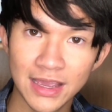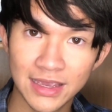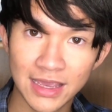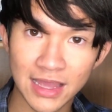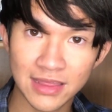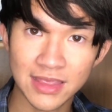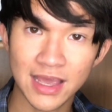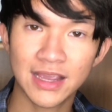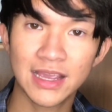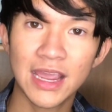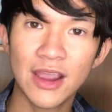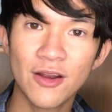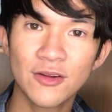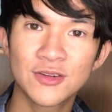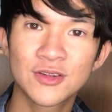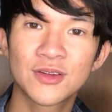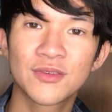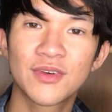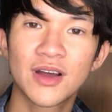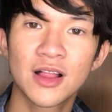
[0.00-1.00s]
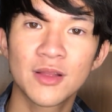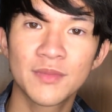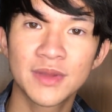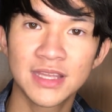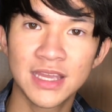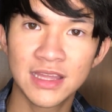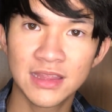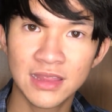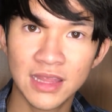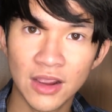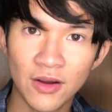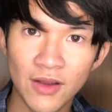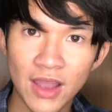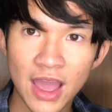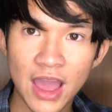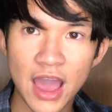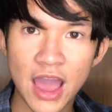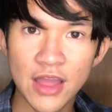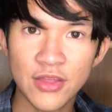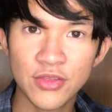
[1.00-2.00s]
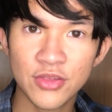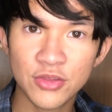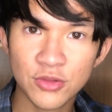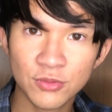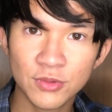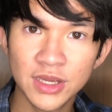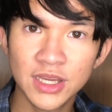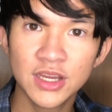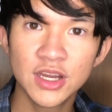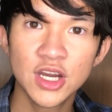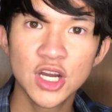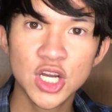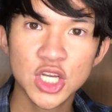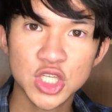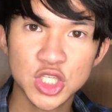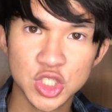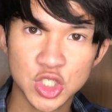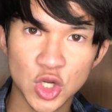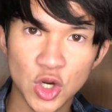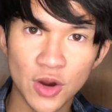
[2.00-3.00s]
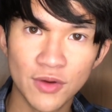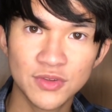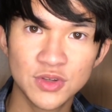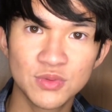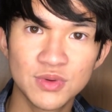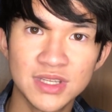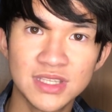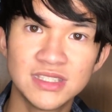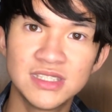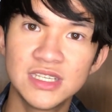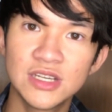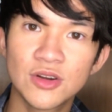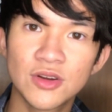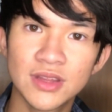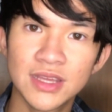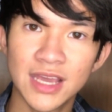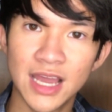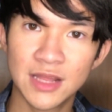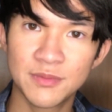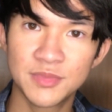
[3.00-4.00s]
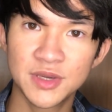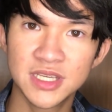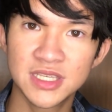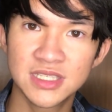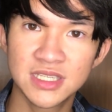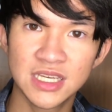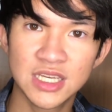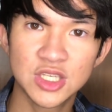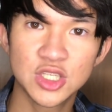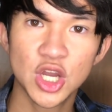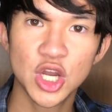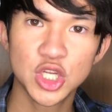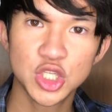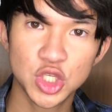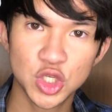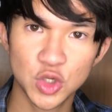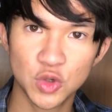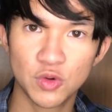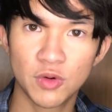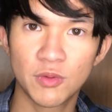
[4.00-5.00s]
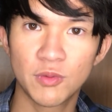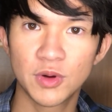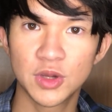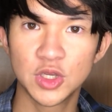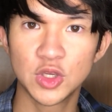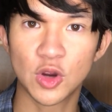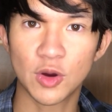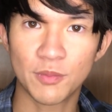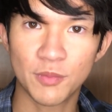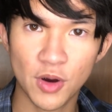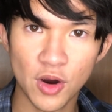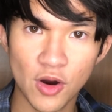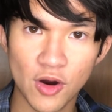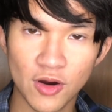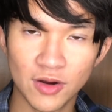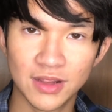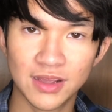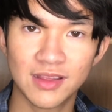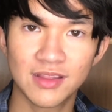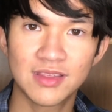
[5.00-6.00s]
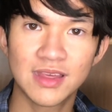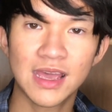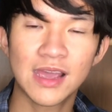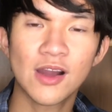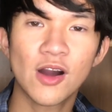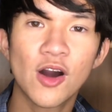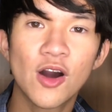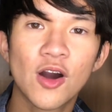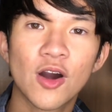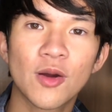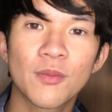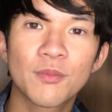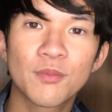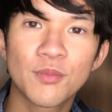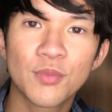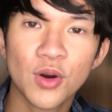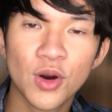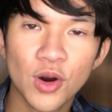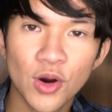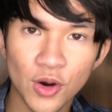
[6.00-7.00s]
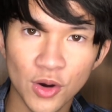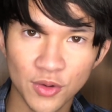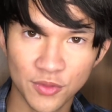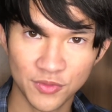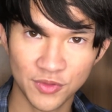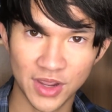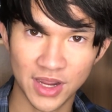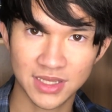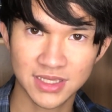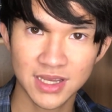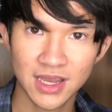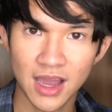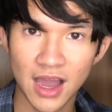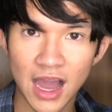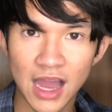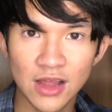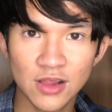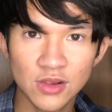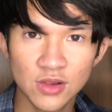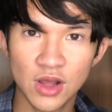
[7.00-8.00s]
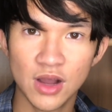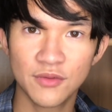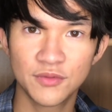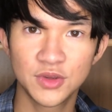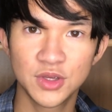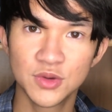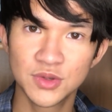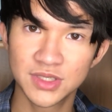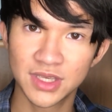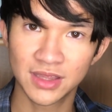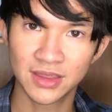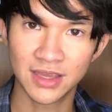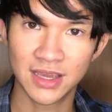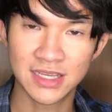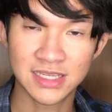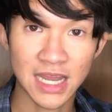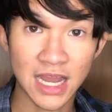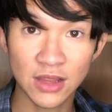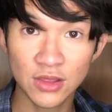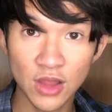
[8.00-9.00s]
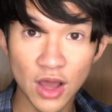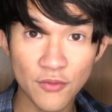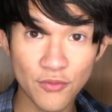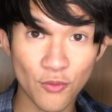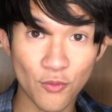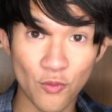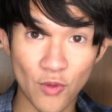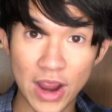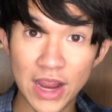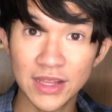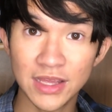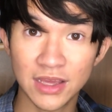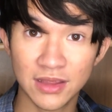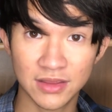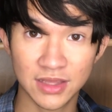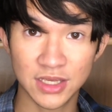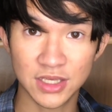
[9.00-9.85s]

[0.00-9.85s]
Get that character development in there, and 3. Serve to endear the NPCs to your party. They are perfect. I love using these. I love writing